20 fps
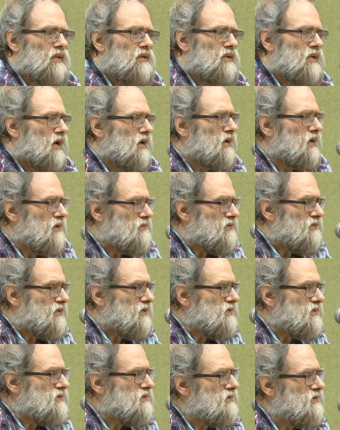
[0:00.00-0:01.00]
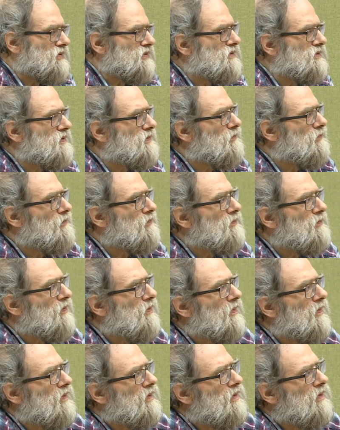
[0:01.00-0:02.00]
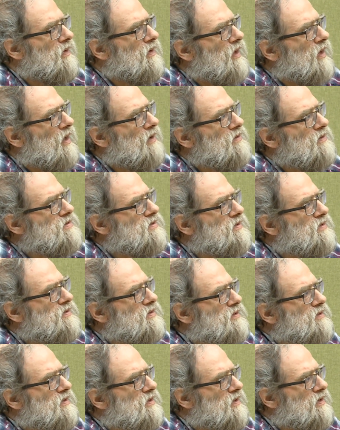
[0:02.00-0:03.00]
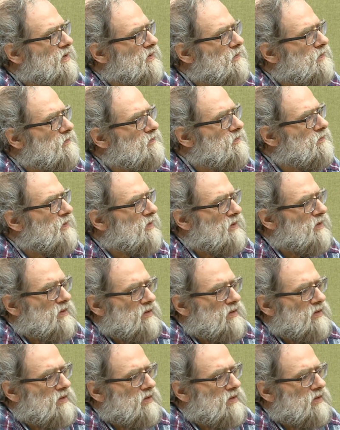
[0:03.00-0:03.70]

Like, for instance, uh, I was at the um,